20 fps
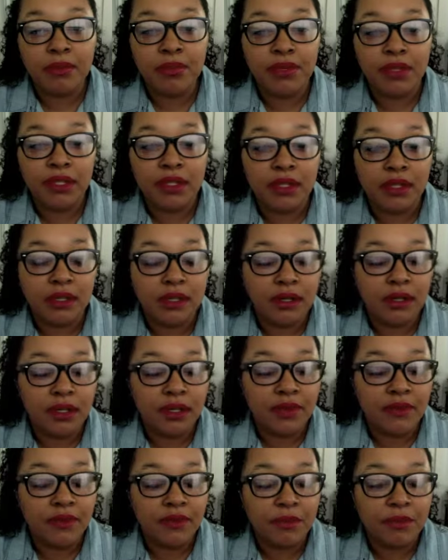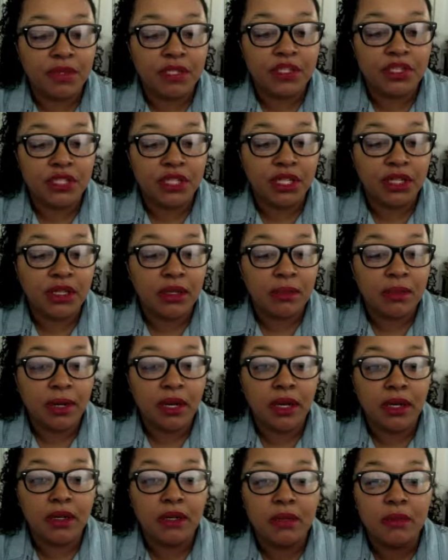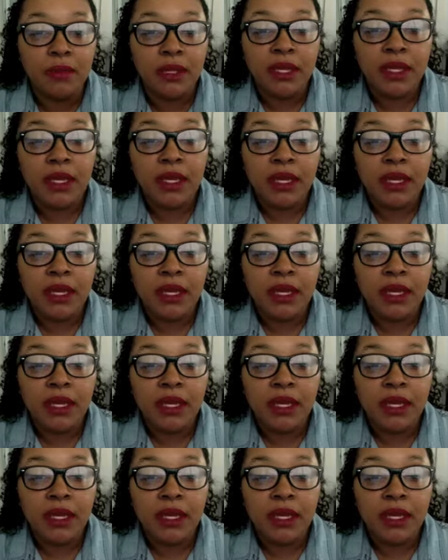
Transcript: put the information at the bottom